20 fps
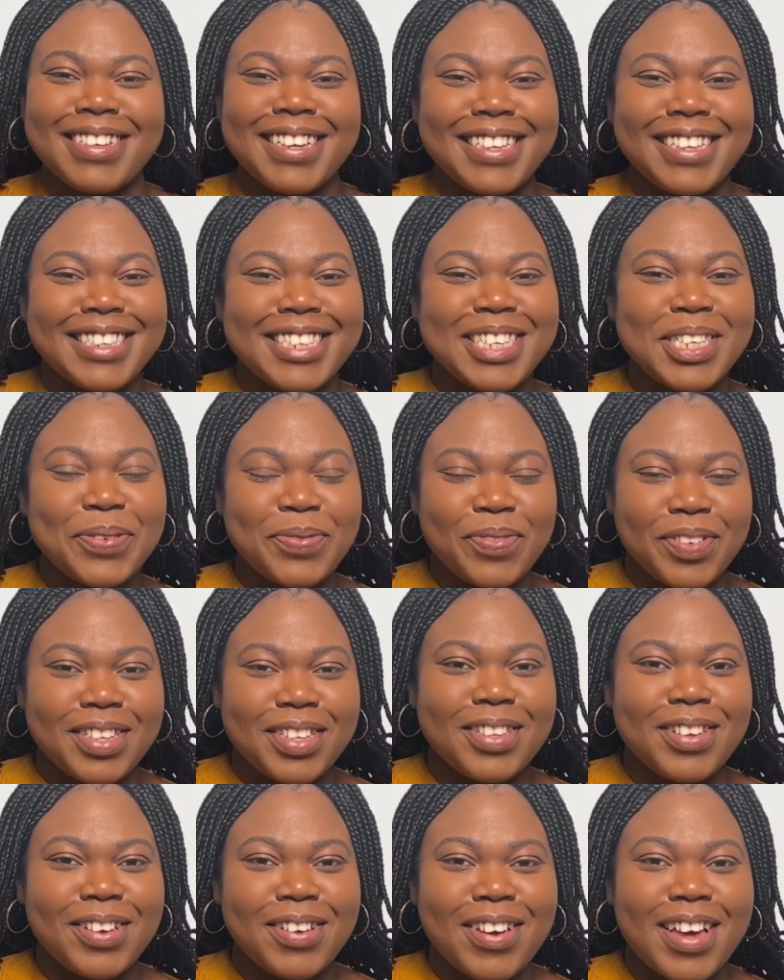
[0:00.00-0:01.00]
In this
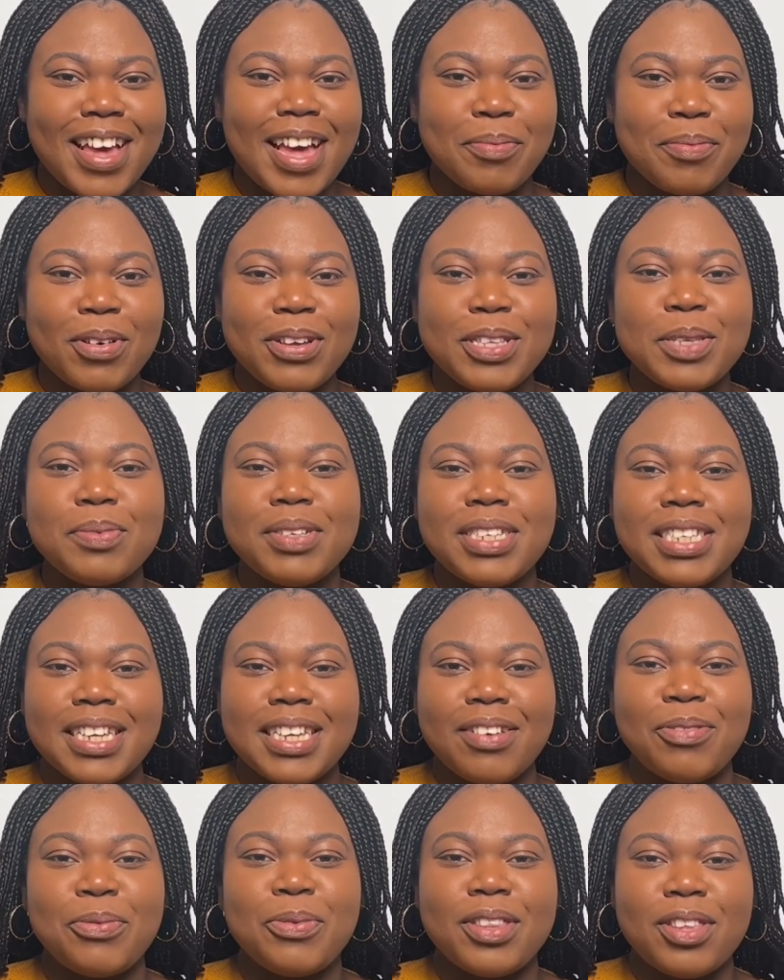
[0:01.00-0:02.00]
video I'm going to be
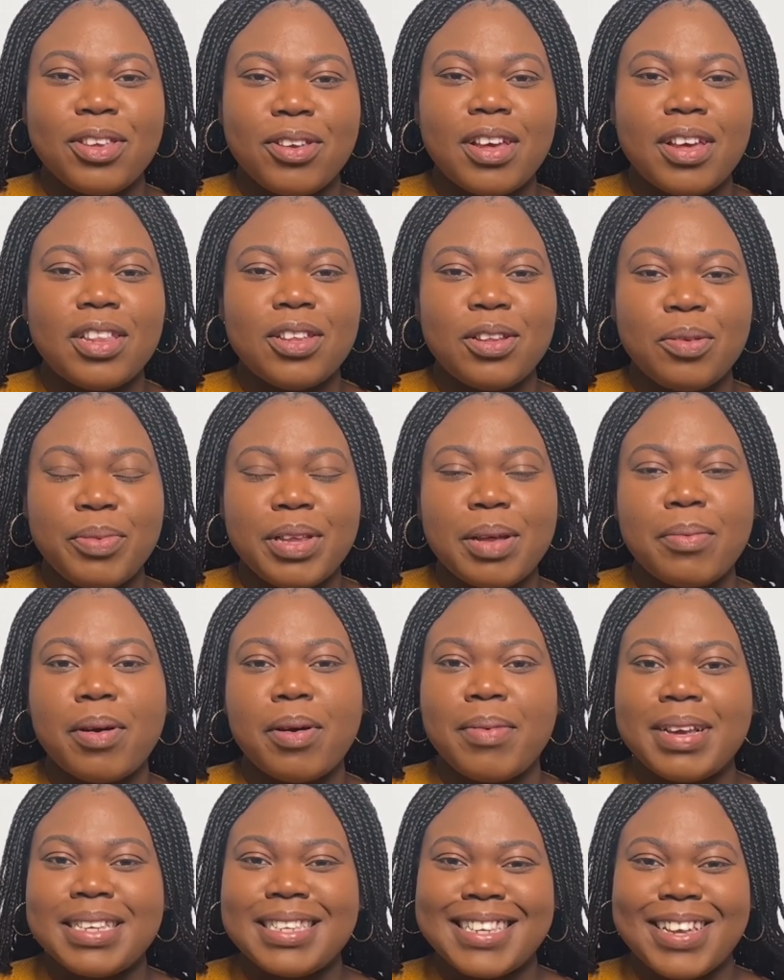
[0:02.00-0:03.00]
sharing with you a little bit
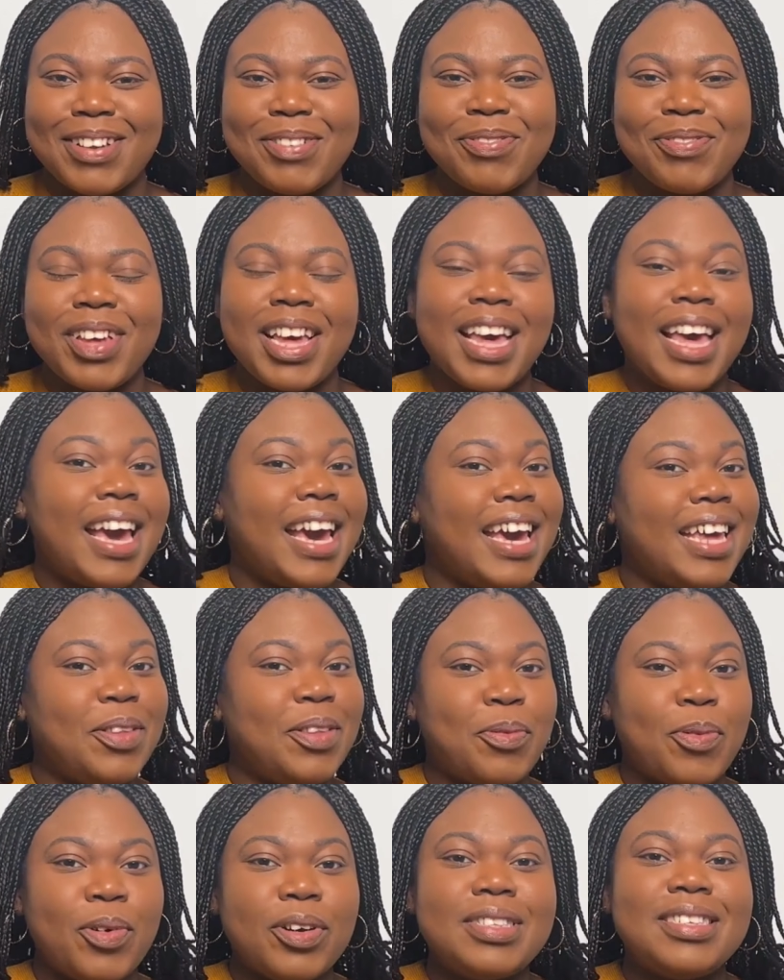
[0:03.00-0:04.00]
about myself
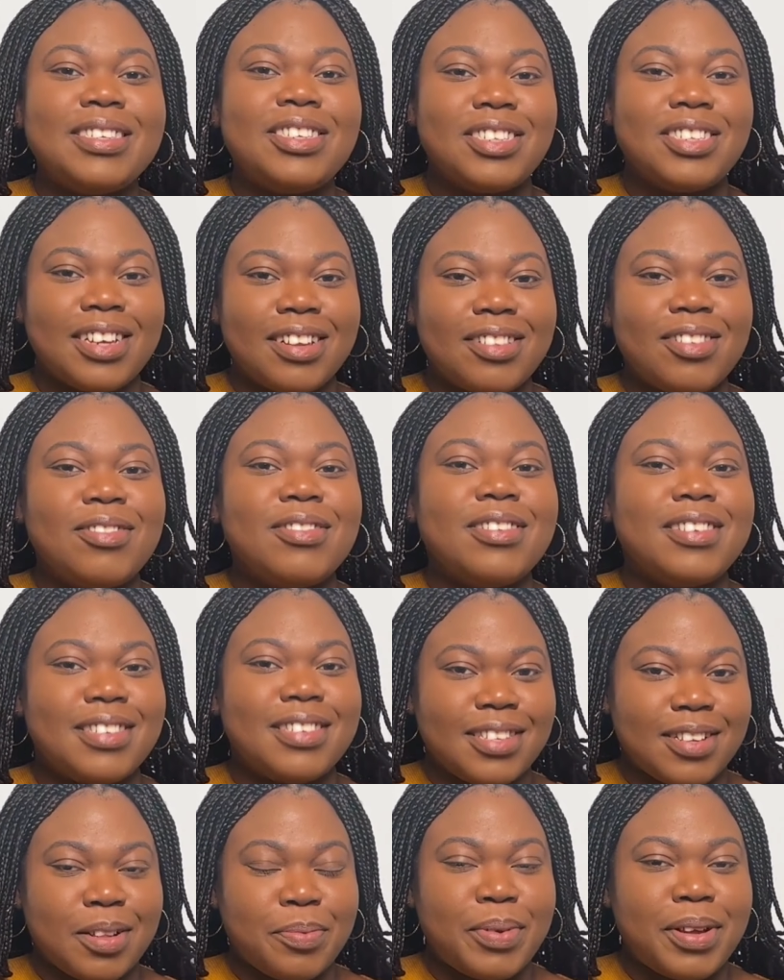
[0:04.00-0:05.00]
and what this channel
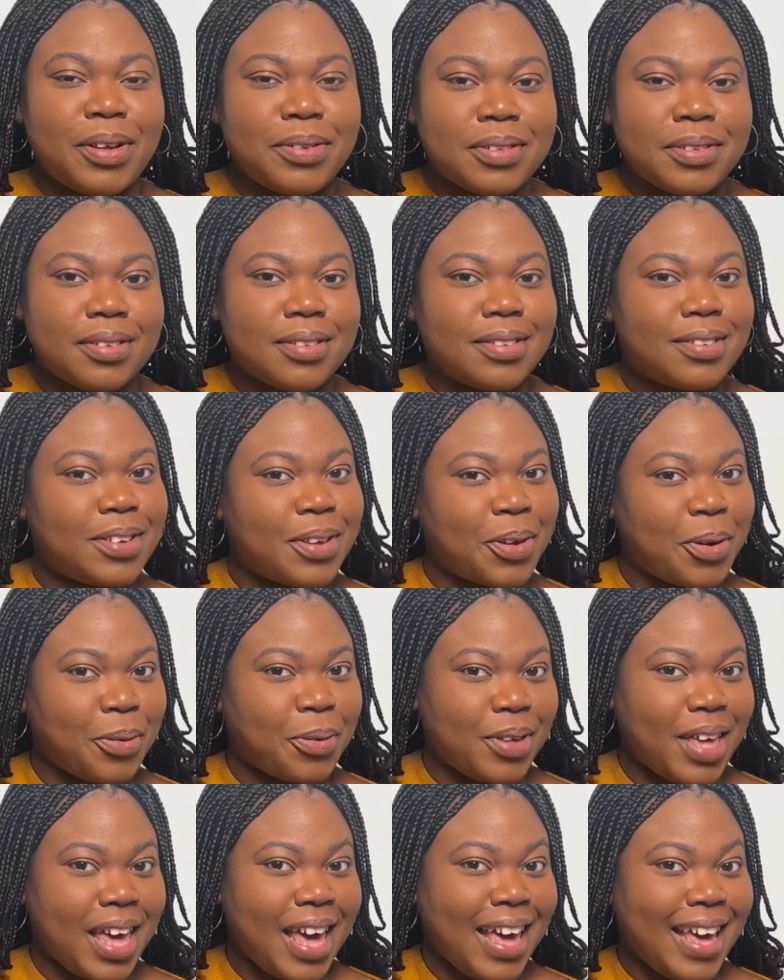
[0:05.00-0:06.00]
is all about.
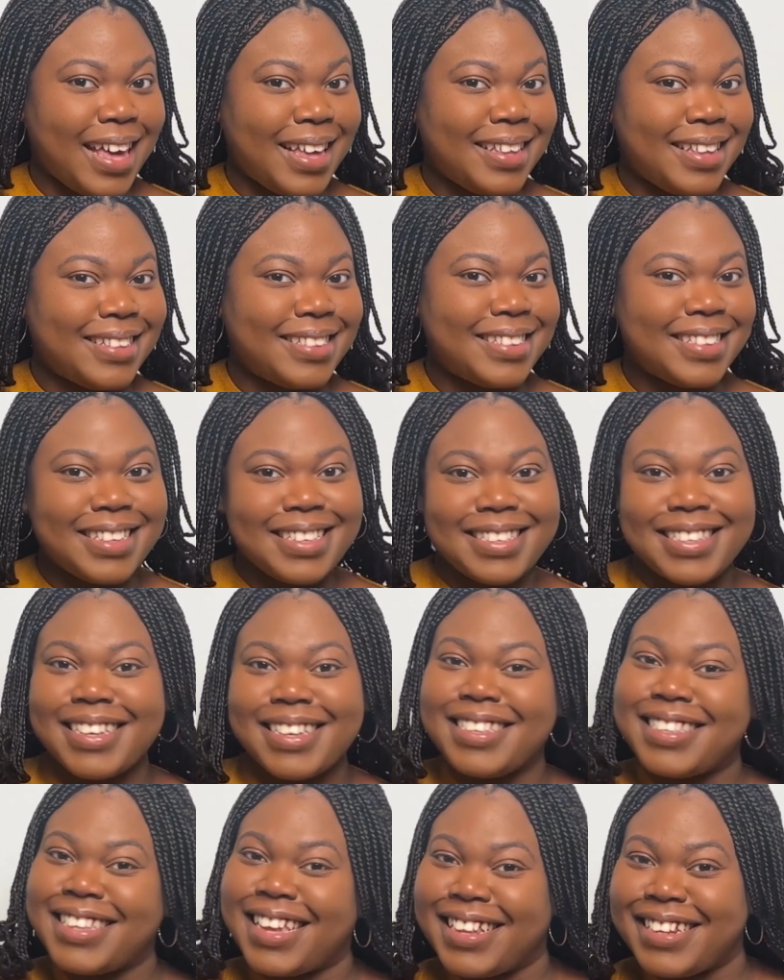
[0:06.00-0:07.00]
Okay, let's
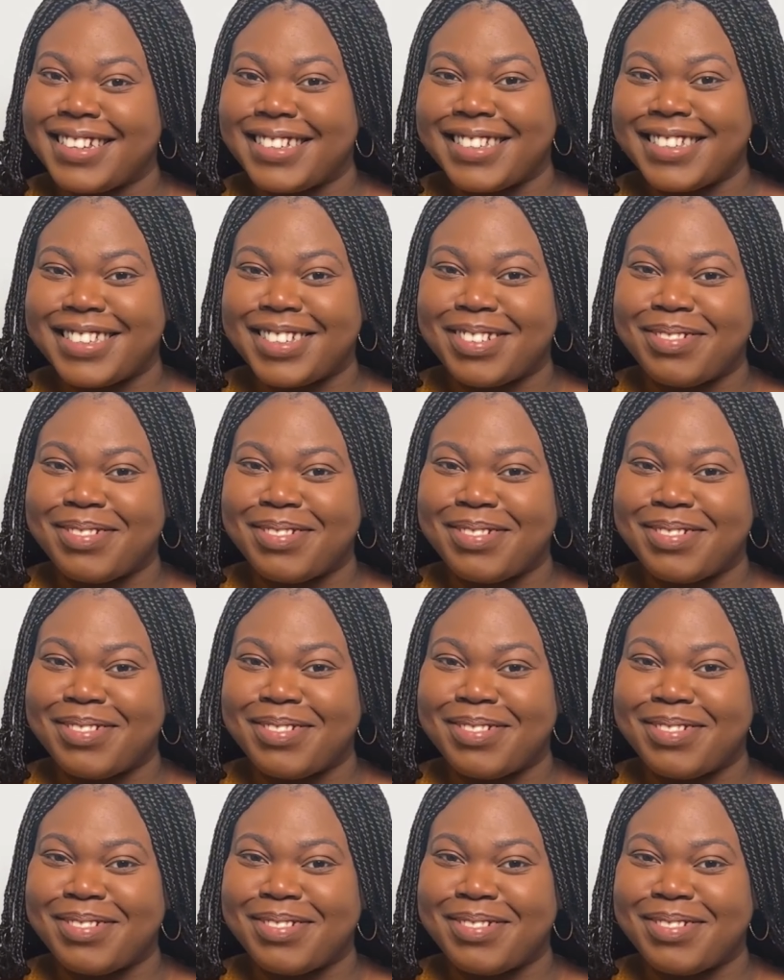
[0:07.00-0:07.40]
get started.